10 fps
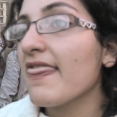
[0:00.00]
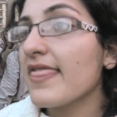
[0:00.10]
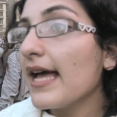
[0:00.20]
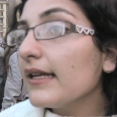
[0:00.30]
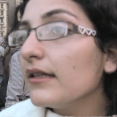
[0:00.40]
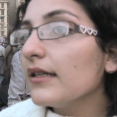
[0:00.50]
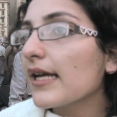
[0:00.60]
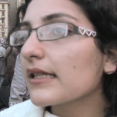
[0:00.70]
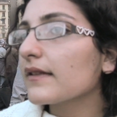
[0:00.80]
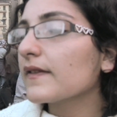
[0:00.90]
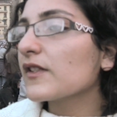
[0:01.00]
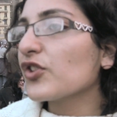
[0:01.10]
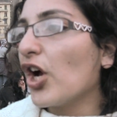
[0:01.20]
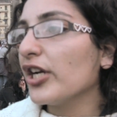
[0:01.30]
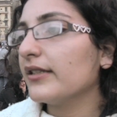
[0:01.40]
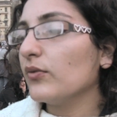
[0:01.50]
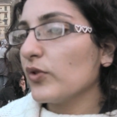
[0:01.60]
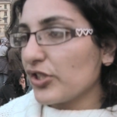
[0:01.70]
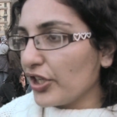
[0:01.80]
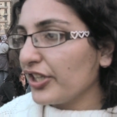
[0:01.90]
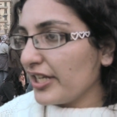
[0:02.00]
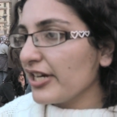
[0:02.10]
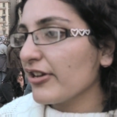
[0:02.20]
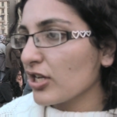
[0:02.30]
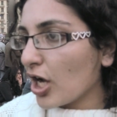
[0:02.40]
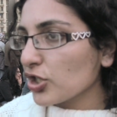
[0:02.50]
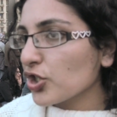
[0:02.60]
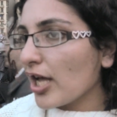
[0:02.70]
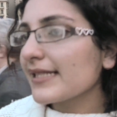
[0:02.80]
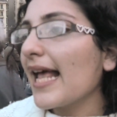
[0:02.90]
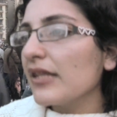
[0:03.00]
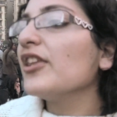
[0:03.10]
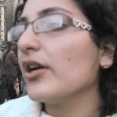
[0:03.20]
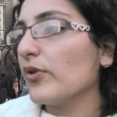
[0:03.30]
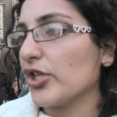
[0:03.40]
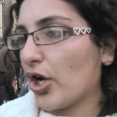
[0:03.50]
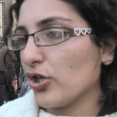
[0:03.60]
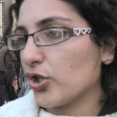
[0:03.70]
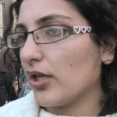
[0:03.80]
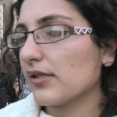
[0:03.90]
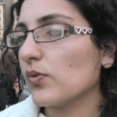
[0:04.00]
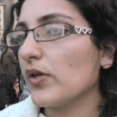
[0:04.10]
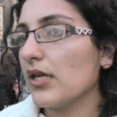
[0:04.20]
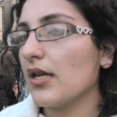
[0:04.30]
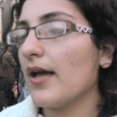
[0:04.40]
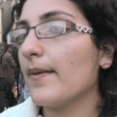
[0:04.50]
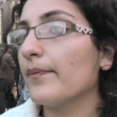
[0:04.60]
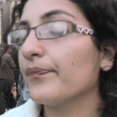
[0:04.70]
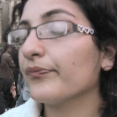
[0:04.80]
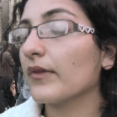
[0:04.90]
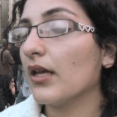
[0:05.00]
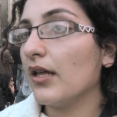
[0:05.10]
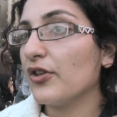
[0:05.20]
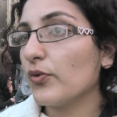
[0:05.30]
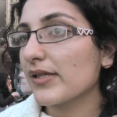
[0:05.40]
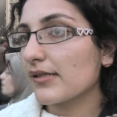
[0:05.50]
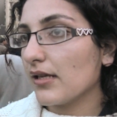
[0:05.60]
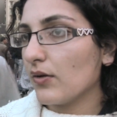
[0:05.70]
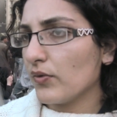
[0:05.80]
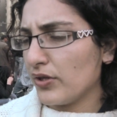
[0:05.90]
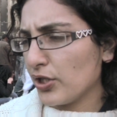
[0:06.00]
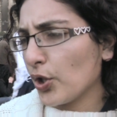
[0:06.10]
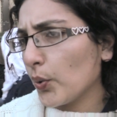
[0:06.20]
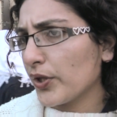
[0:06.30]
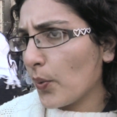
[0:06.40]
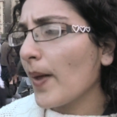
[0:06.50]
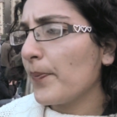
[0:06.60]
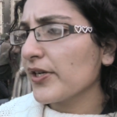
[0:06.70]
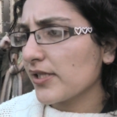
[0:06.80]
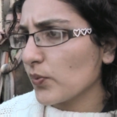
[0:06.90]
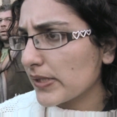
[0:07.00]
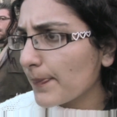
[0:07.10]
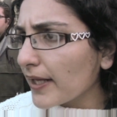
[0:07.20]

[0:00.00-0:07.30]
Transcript: And then we started hearing gunshots, and there were gunshots. There was the one person we